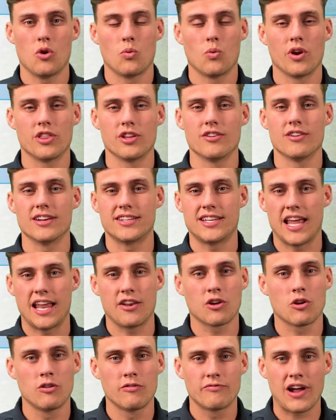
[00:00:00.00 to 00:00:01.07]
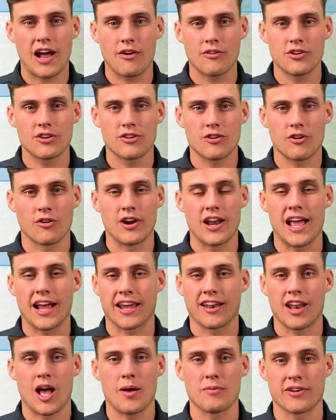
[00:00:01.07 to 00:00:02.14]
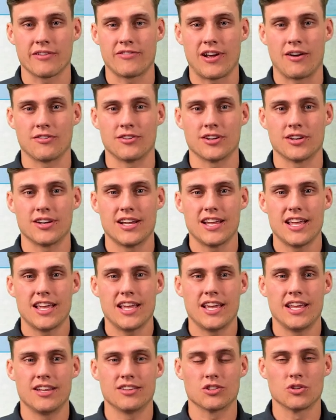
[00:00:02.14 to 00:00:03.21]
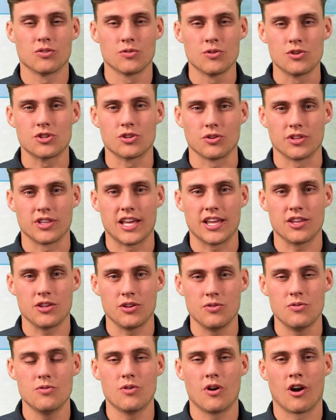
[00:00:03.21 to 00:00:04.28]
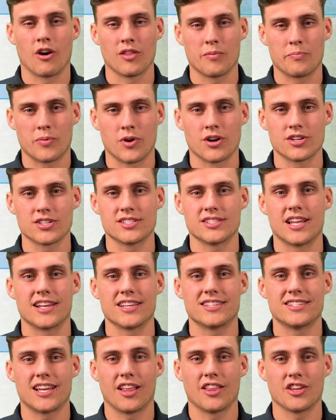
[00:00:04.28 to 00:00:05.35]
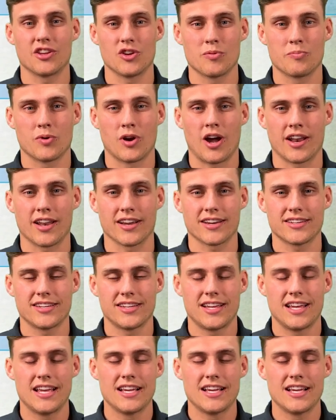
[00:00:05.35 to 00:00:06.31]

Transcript: Whether you're a technical founder or an economic founder, it is crucial that you are the person that is selling your product.